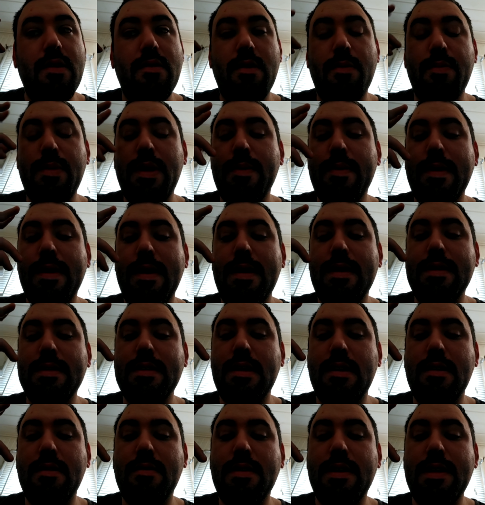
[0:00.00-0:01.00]
Remember,
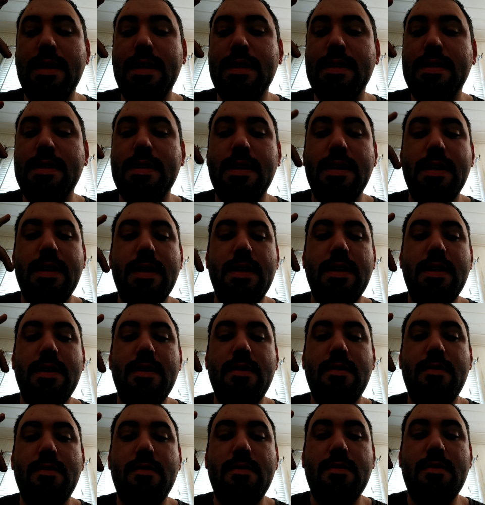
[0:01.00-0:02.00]
as always,
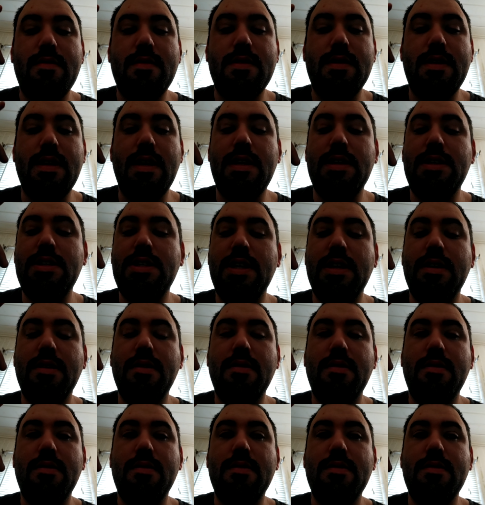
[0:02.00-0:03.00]
stay
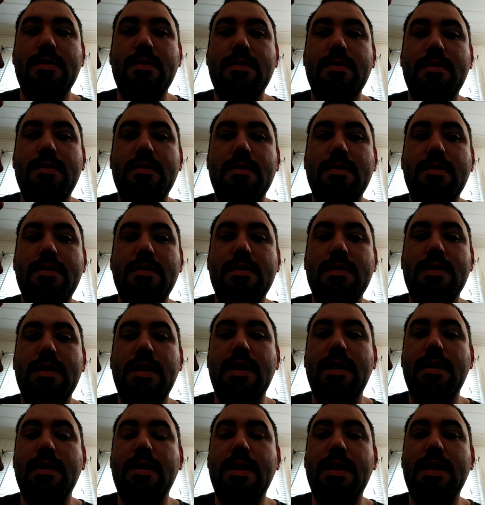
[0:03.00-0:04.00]
chill,
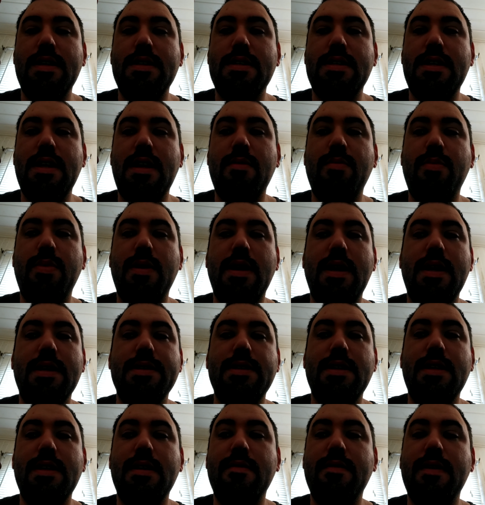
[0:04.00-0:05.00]
stay lit, stay
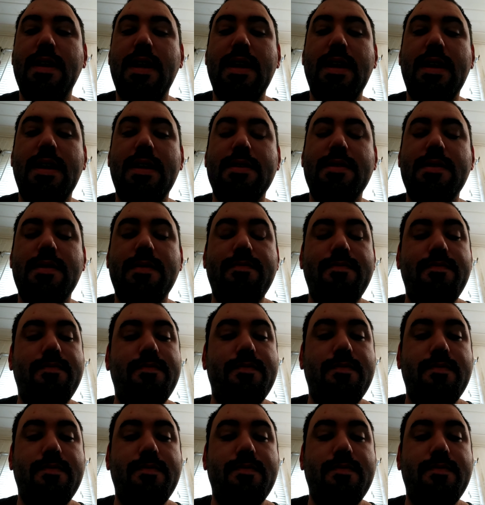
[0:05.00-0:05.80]
positive, guys.